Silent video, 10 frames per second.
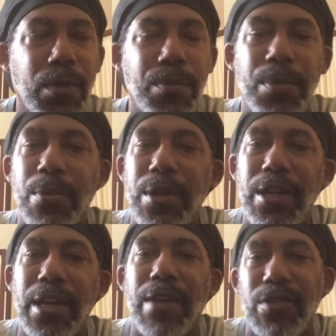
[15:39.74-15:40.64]
People, we
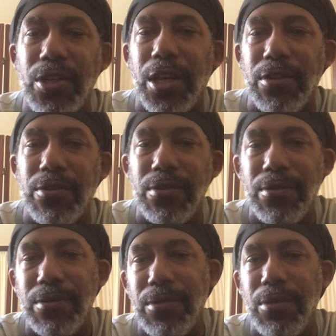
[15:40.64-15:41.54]
need to have a change.
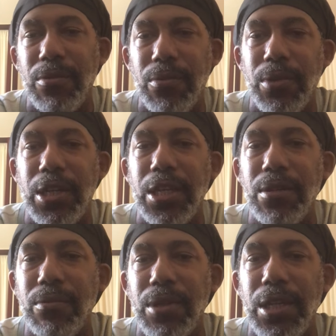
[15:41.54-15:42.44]
We
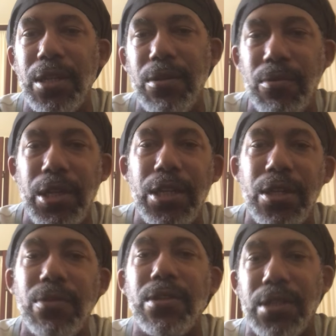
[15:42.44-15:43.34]
need to
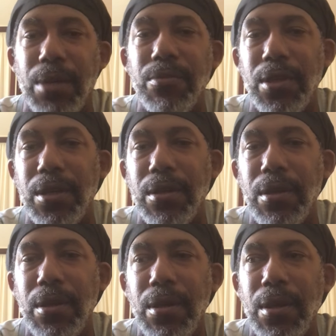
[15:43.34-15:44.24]
do something
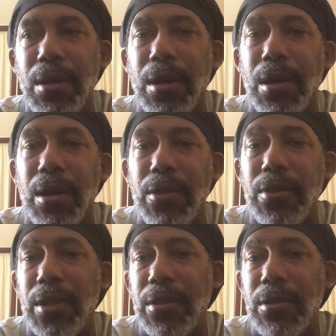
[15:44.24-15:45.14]
other
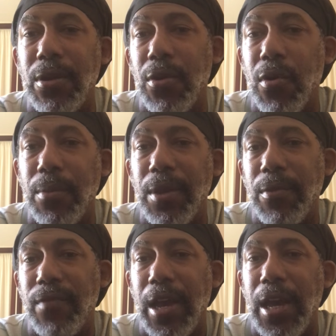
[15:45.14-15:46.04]
than the norm that
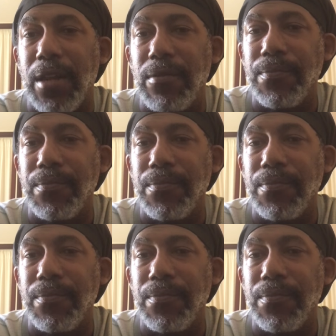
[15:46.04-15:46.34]
we've had.